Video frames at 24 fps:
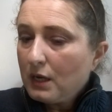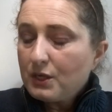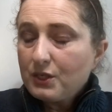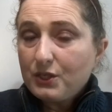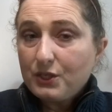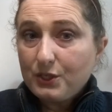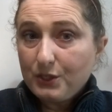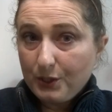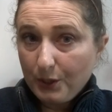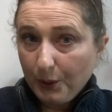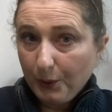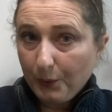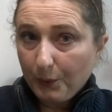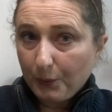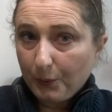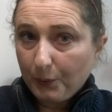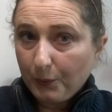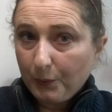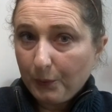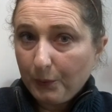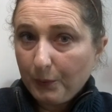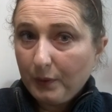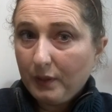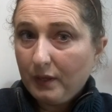So
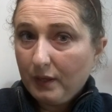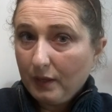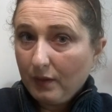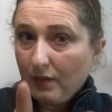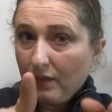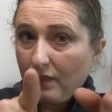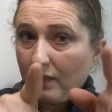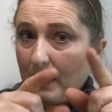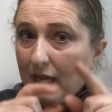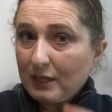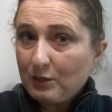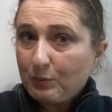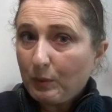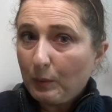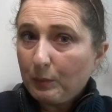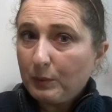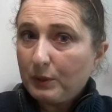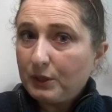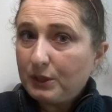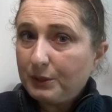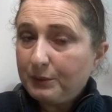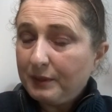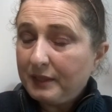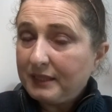that's what
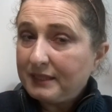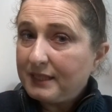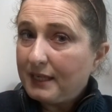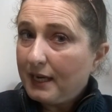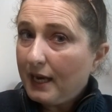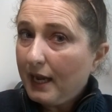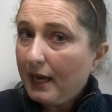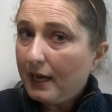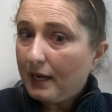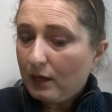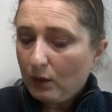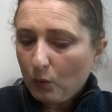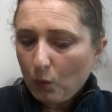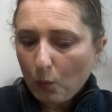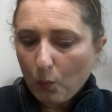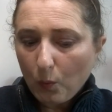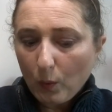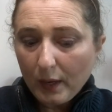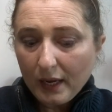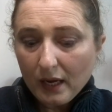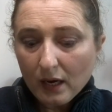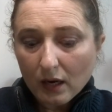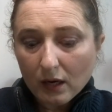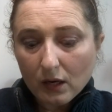we're doing today.
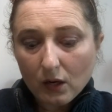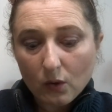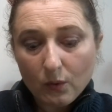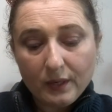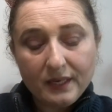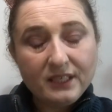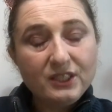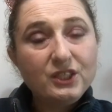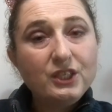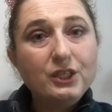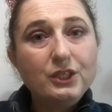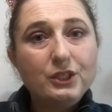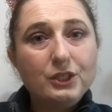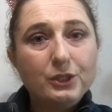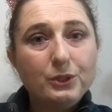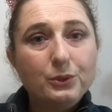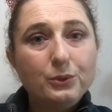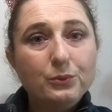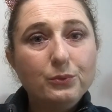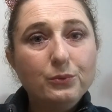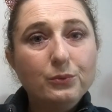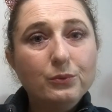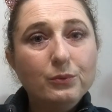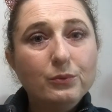We are going to
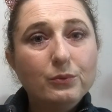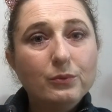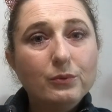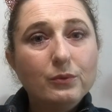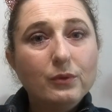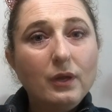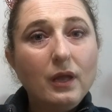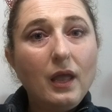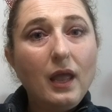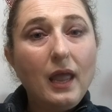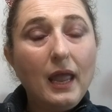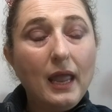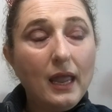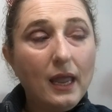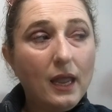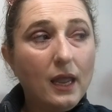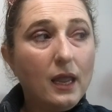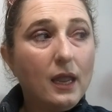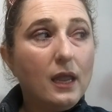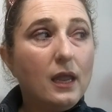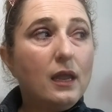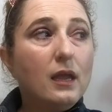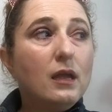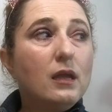do
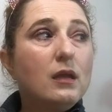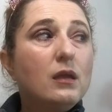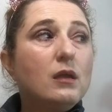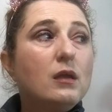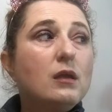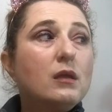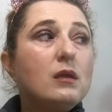a